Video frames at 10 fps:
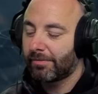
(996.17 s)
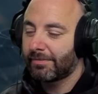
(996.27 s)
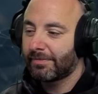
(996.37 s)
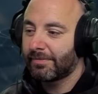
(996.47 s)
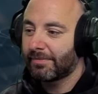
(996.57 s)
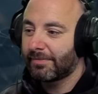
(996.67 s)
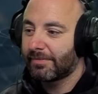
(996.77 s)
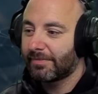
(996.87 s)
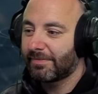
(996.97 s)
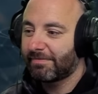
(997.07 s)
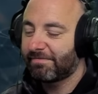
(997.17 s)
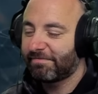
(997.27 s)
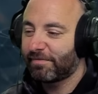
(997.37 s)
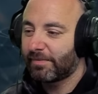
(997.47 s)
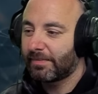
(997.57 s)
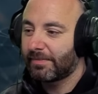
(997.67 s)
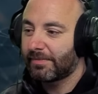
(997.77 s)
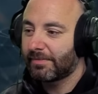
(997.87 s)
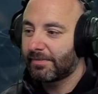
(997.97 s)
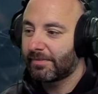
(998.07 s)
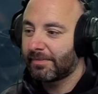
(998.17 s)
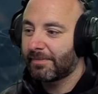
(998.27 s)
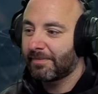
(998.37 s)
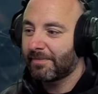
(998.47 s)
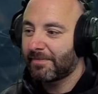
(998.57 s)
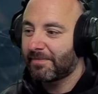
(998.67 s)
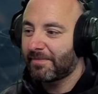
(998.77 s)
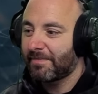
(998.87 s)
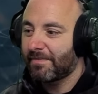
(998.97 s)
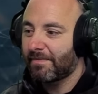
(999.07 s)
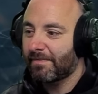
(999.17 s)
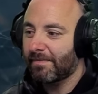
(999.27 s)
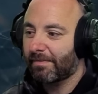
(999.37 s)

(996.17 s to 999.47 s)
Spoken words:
This person isn't speaking.